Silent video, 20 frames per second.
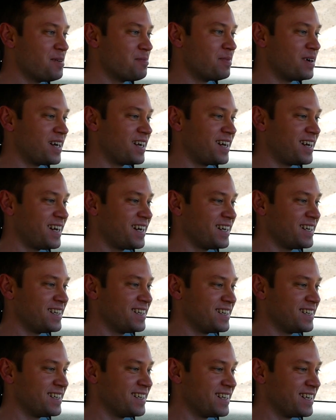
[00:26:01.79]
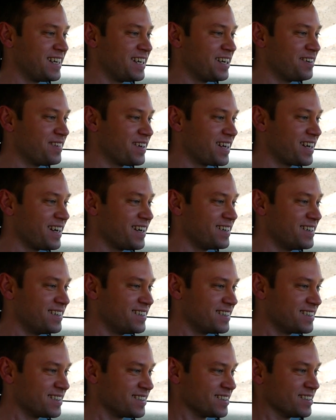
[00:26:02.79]
But uh, here we
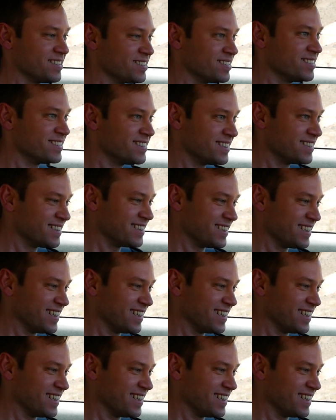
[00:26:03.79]
go.